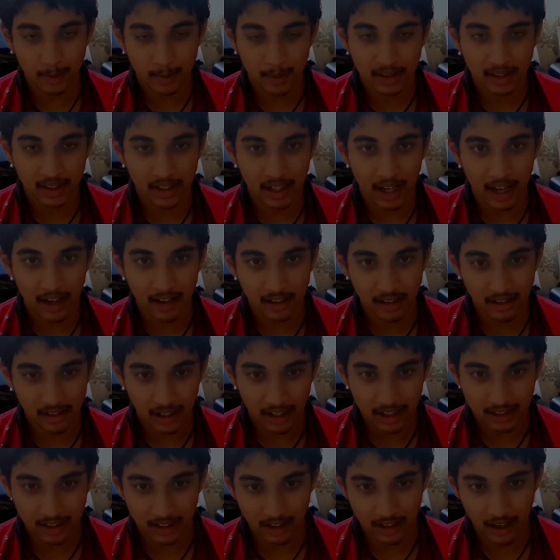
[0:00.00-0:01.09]
But then I really
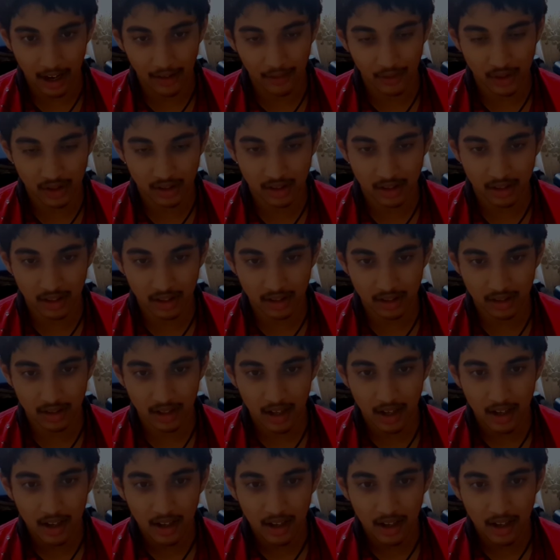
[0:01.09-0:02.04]
like the graphics in this